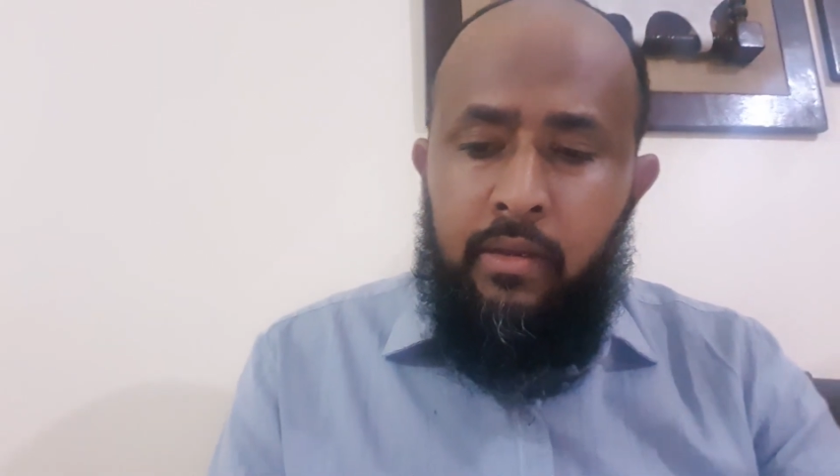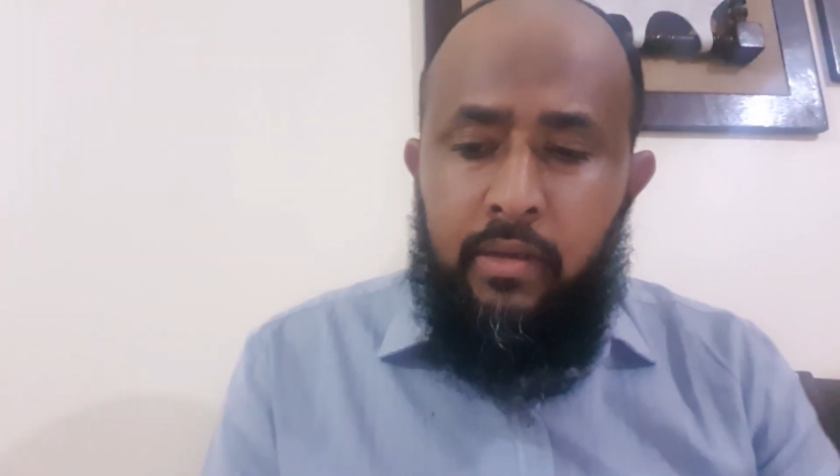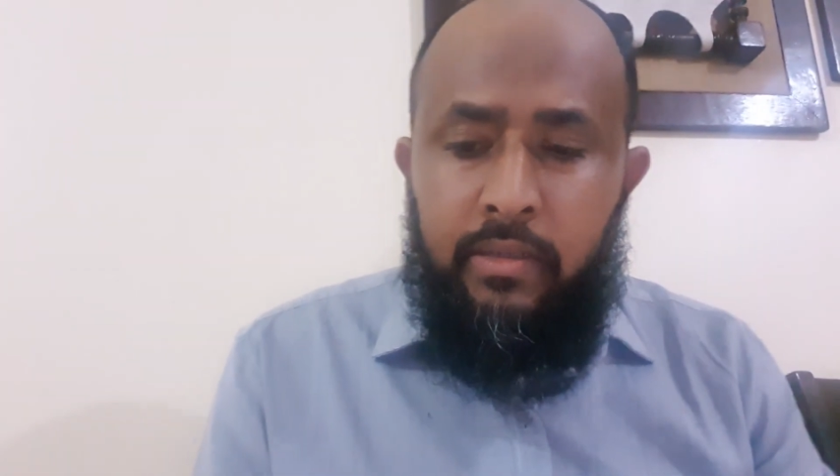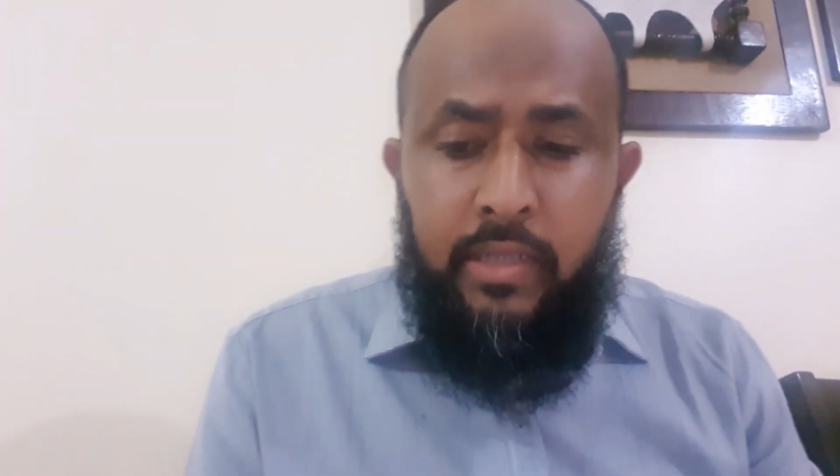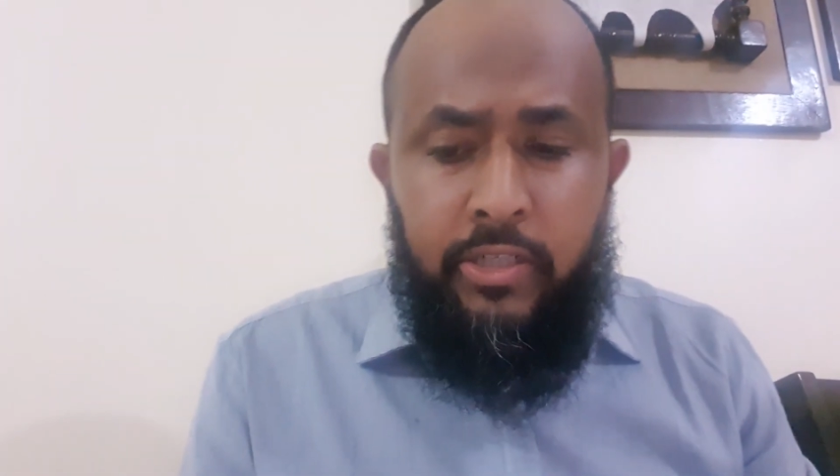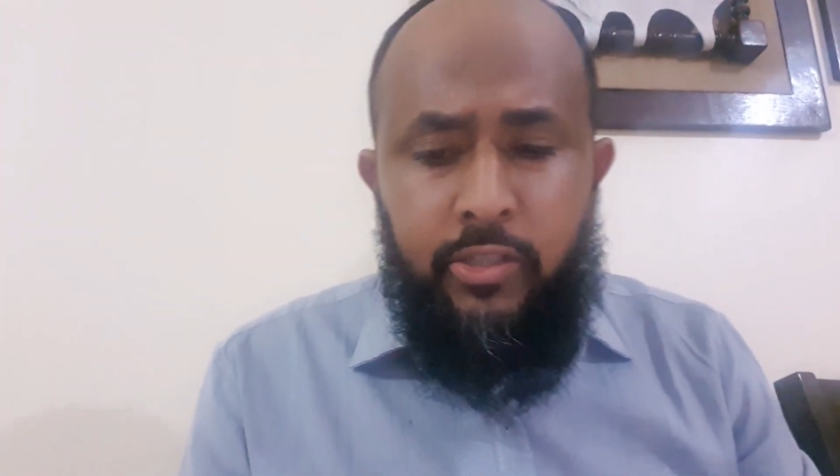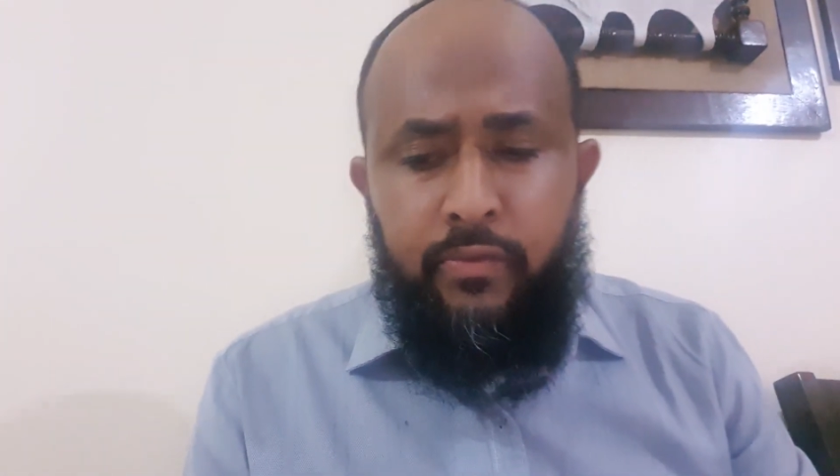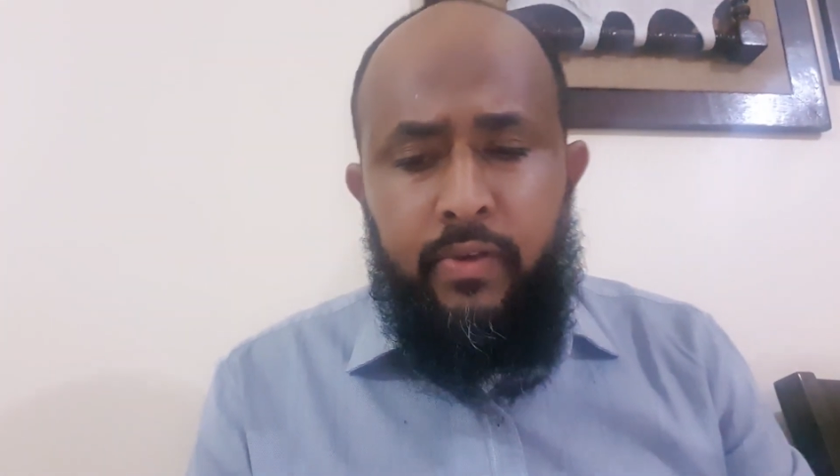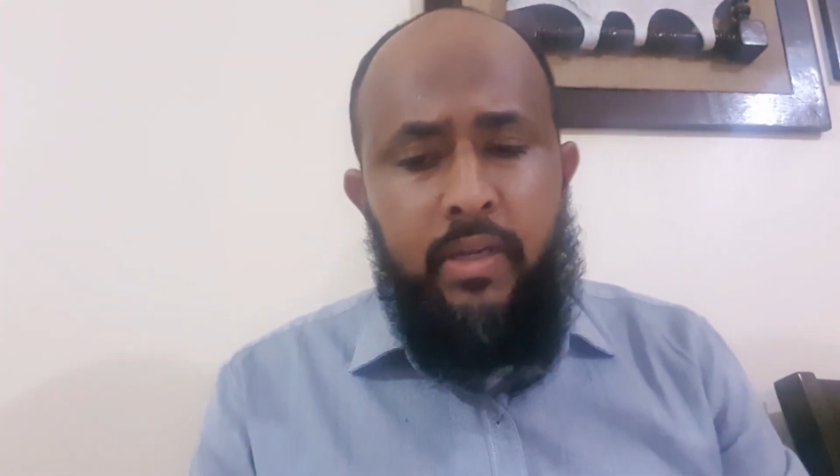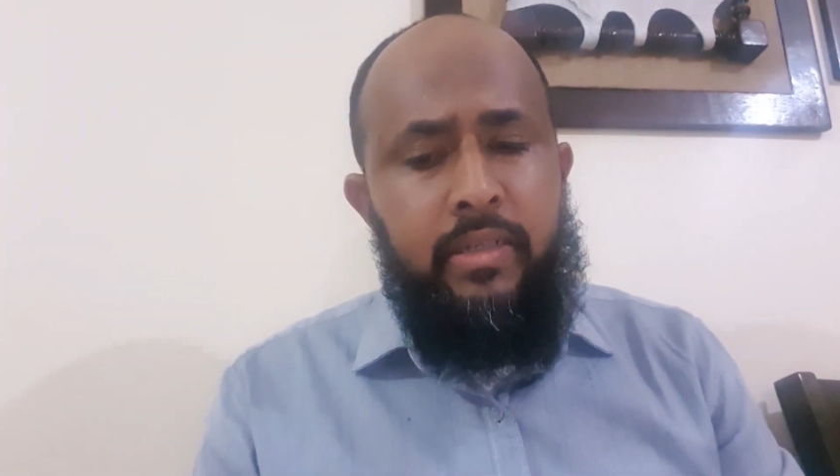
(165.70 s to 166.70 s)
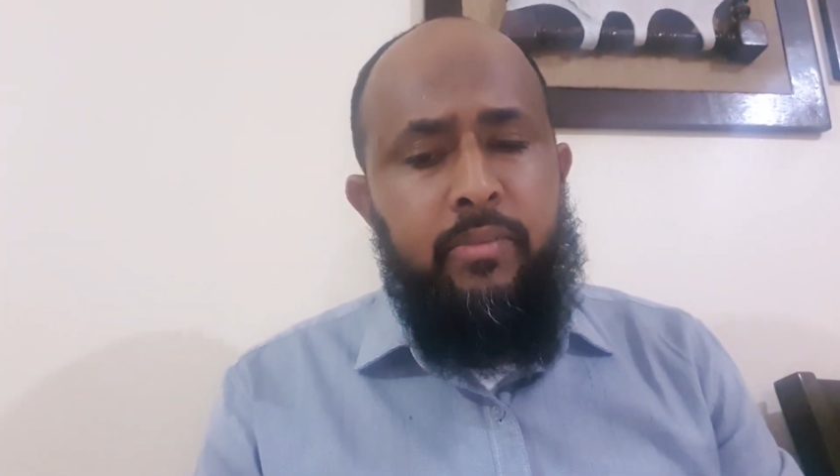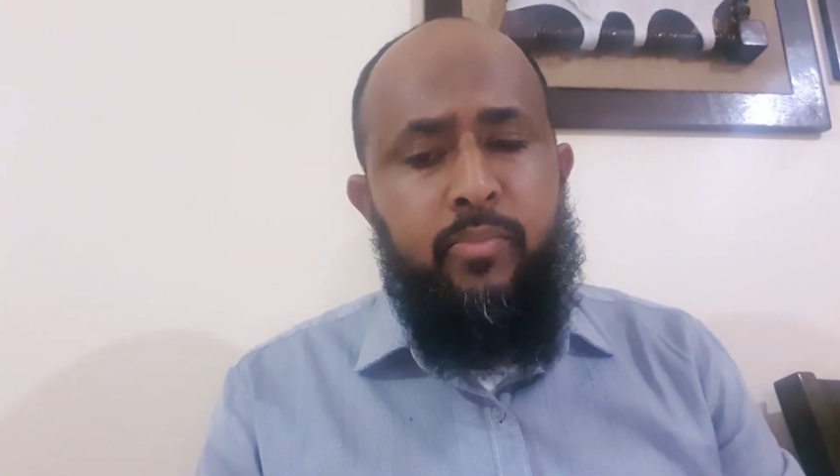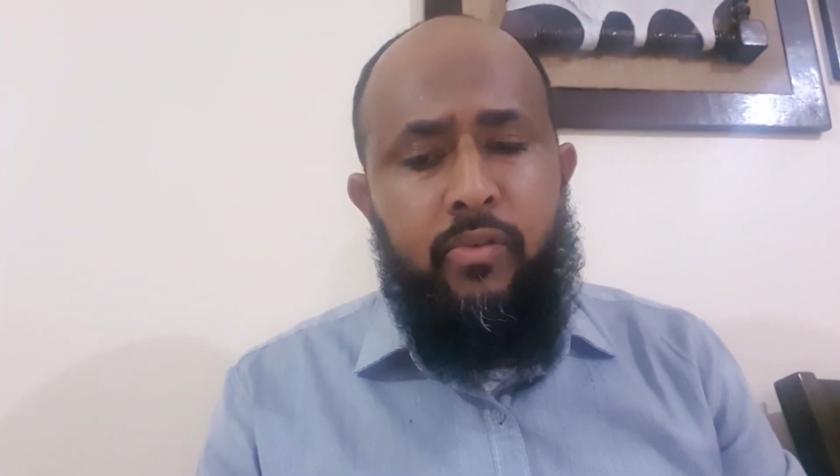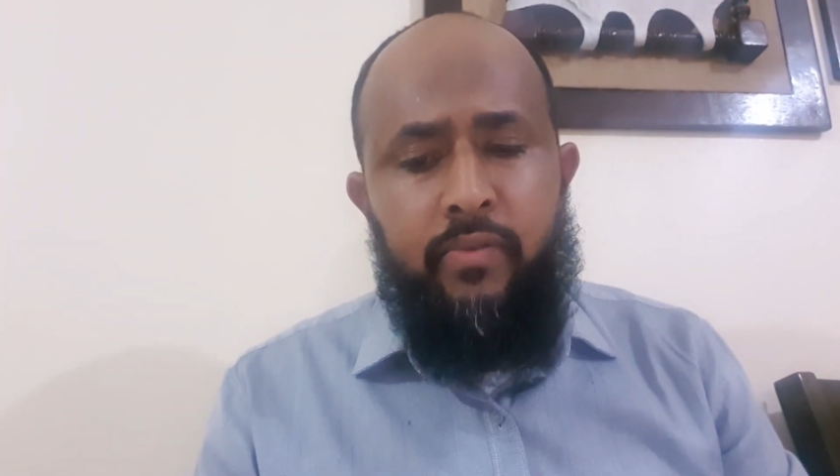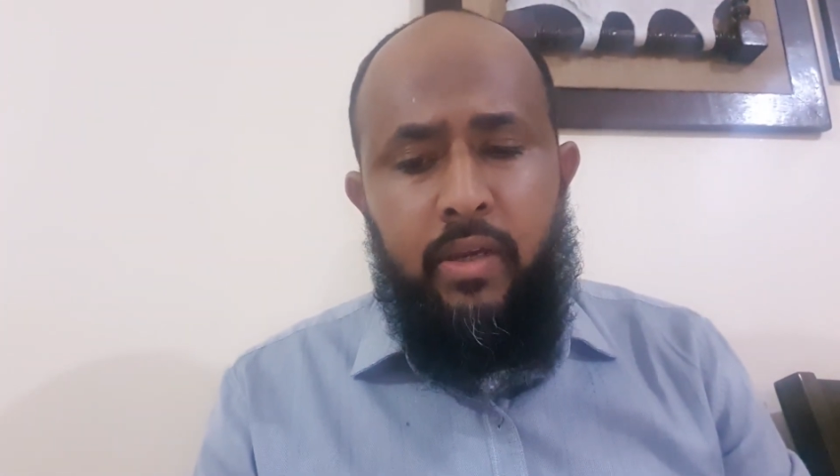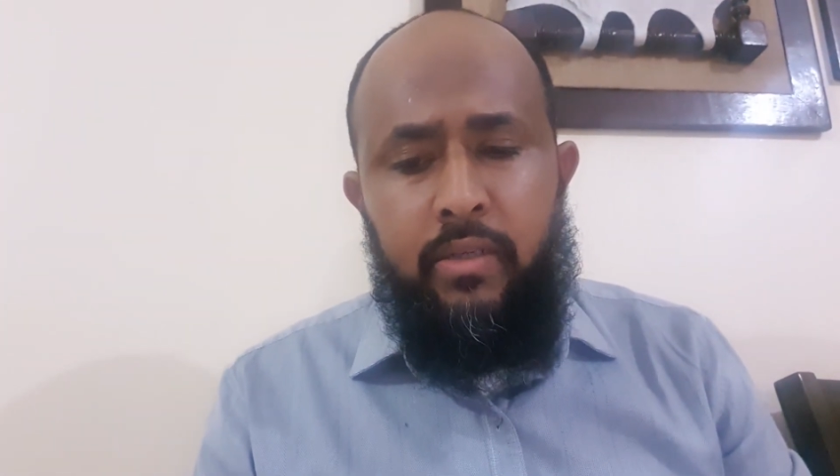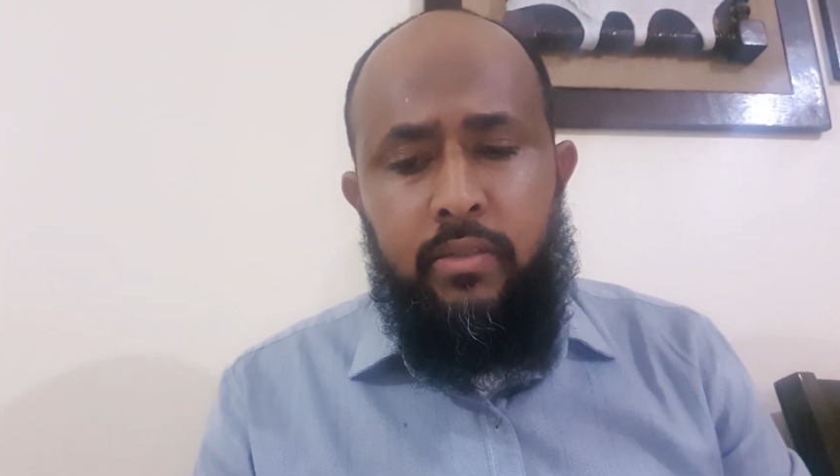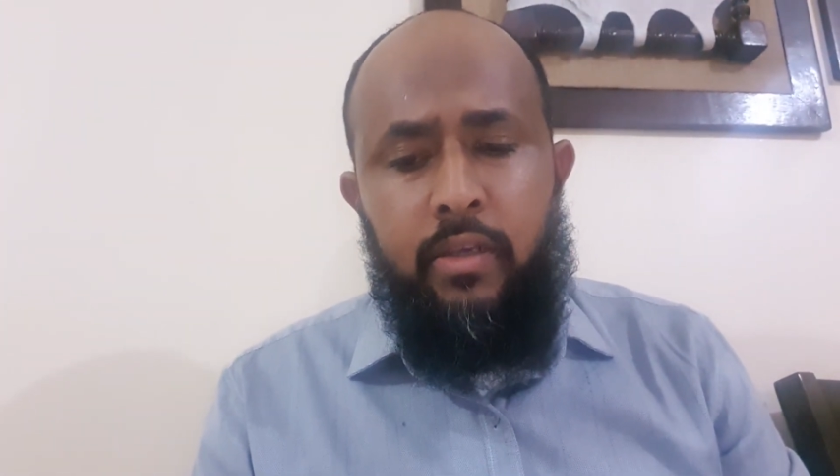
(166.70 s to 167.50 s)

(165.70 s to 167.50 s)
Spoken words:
The Taste of Honey provides